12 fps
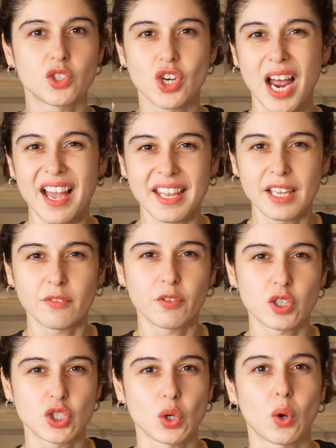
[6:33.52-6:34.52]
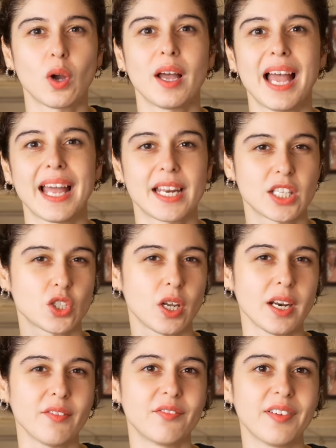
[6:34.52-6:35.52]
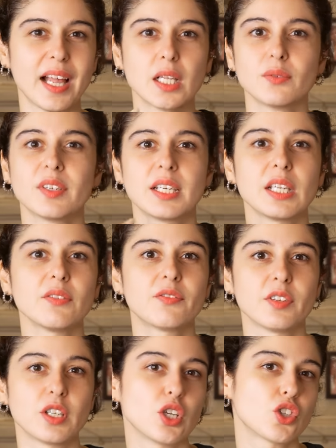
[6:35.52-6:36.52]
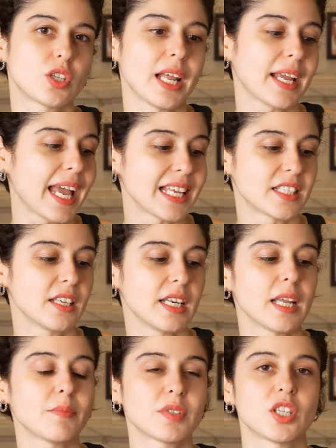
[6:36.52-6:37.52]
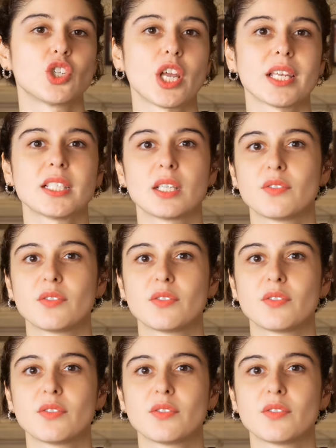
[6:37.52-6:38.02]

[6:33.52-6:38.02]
drying for sure, and it's got a velvety finish, like as the name suggests.